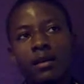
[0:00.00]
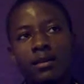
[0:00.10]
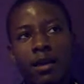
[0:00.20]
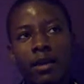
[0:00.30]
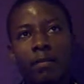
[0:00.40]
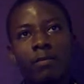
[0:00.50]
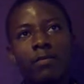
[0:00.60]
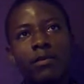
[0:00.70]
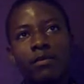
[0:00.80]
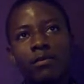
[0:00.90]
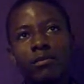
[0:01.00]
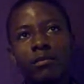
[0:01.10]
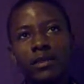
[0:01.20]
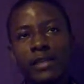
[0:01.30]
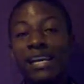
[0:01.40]
Yeah,
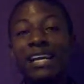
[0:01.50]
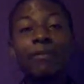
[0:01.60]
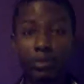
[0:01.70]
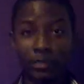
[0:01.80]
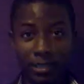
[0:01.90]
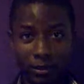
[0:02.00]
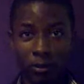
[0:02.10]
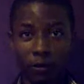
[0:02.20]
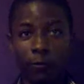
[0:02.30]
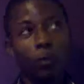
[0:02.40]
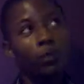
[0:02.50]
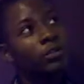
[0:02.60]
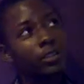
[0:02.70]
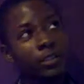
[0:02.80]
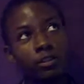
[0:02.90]
healing process of
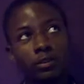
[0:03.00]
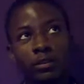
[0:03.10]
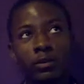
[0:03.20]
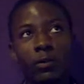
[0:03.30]
most injury.